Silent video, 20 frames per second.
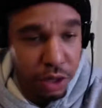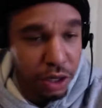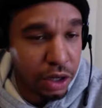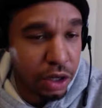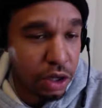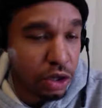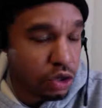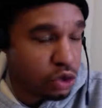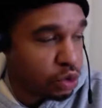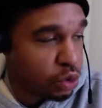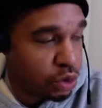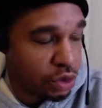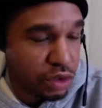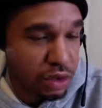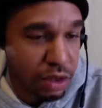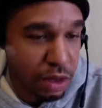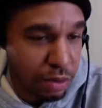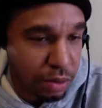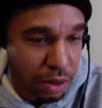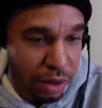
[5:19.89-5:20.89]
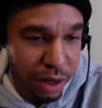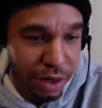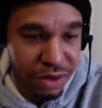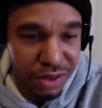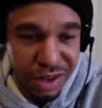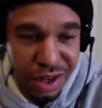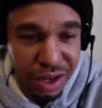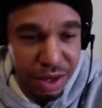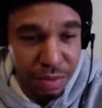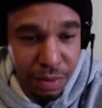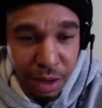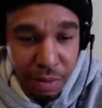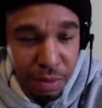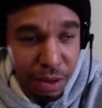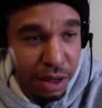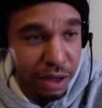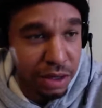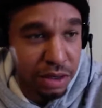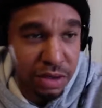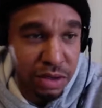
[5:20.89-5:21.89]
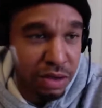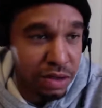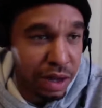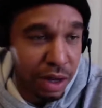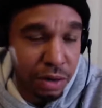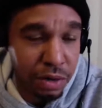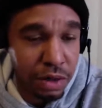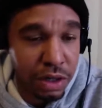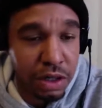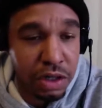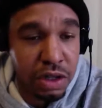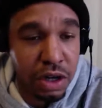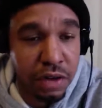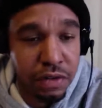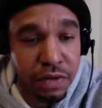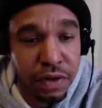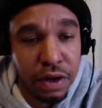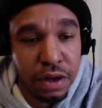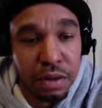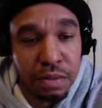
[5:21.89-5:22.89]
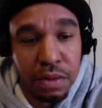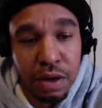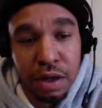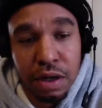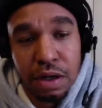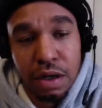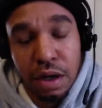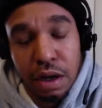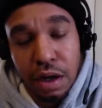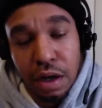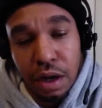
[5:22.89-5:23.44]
it goes towards something outside of my pockets, because I don't need y'all fucking money.